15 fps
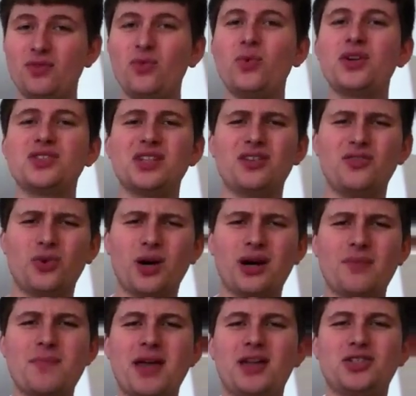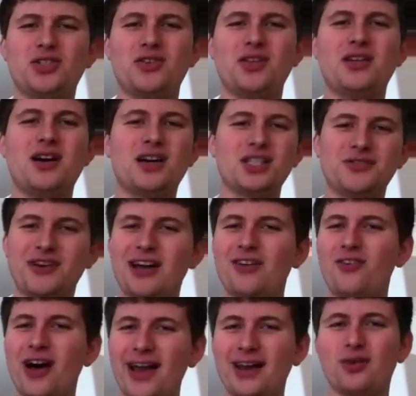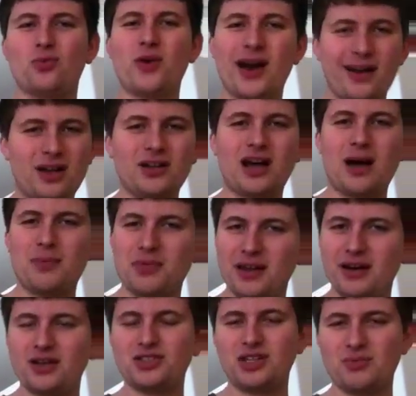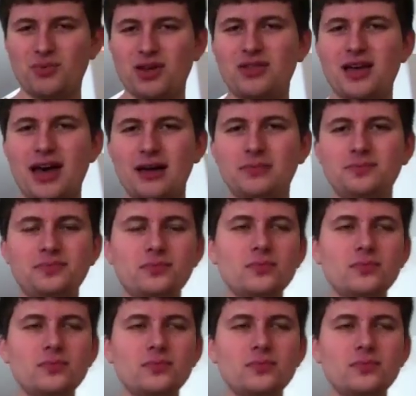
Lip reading: We're just going to work on making sure the tongue is very light and riding on top of that airstream with that.